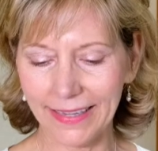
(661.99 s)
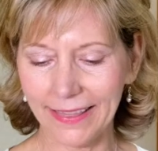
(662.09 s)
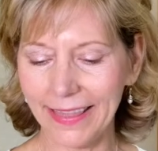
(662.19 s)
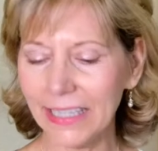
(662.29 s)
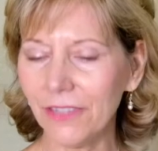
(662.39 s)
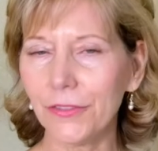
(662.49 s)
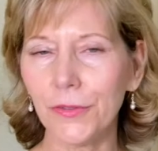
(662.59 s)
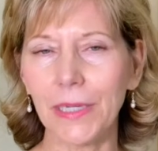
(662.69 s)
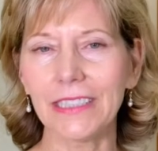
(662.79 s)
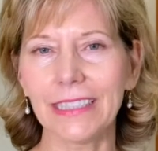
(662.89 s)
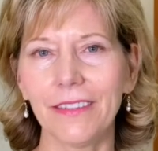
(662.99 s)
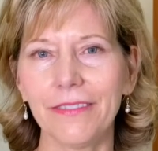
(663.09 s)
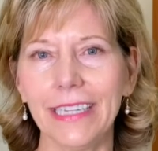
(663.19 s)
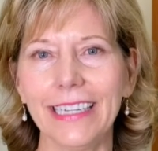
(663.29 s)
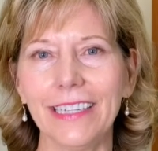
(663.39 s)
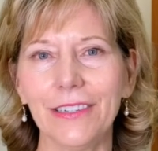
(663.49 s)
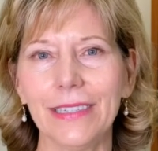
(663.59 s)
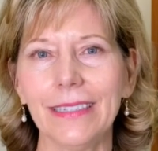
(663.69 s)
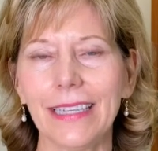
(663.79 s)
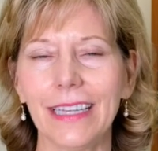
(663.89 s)
thank you for watching the video, and
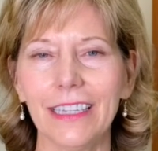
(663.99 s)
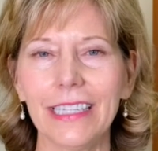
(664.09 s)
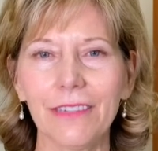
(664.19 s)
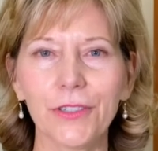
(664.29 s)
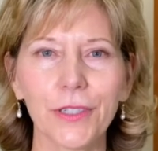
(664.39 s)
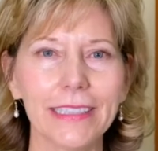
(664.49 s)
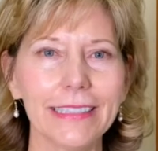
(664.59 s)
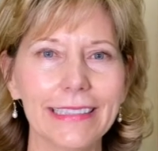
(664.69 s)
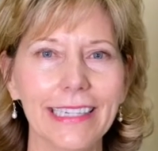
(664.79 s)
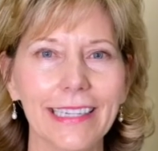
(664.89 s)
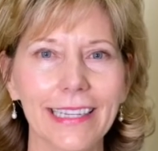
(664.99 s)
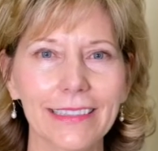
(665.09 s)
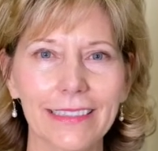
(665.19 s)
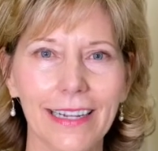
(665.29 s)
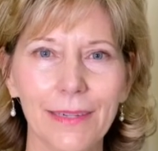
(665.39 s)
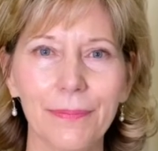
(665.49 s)
looking forward to seeing you next time.